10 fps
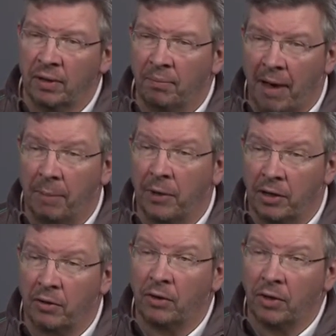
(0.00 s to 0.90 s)
mapping
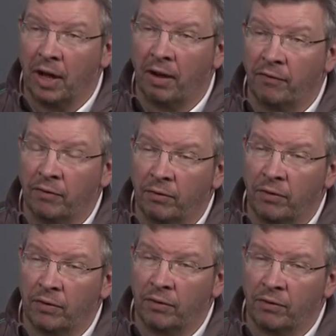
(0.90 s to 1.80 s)
you can have to
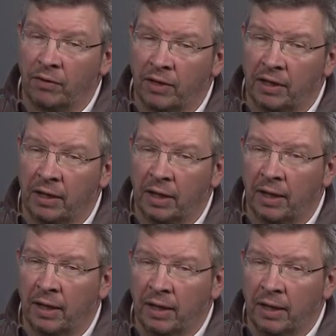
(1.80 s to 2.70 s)
reduce the